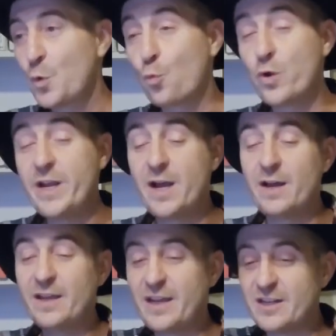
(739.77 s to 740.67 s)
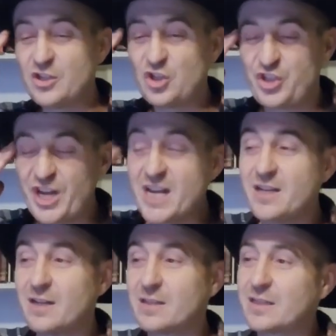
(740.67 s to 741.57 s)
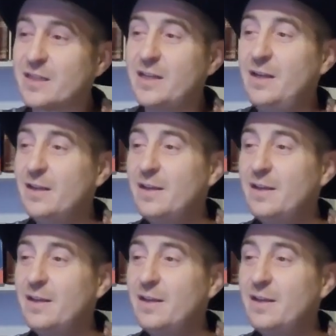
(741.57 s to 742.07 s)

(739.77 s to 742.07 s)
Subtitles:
Rhea ingeniously